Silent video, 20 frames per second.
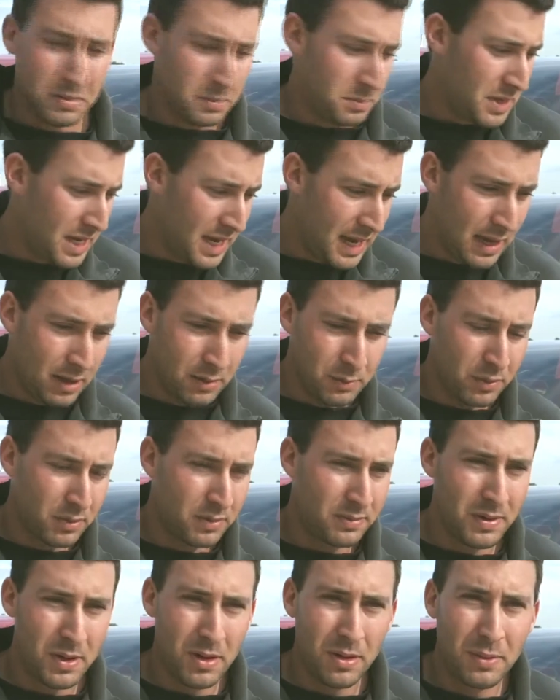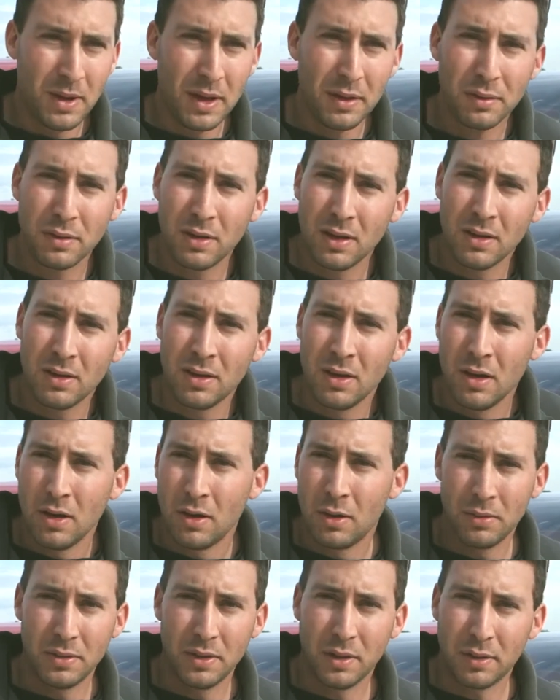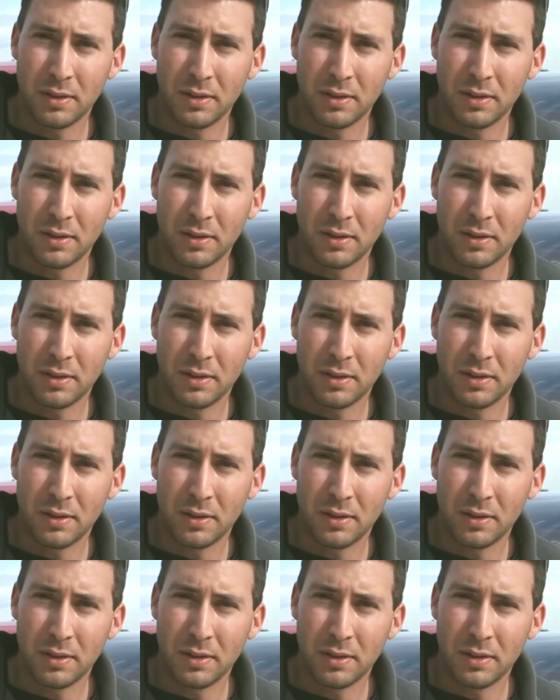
my hand was very rested on the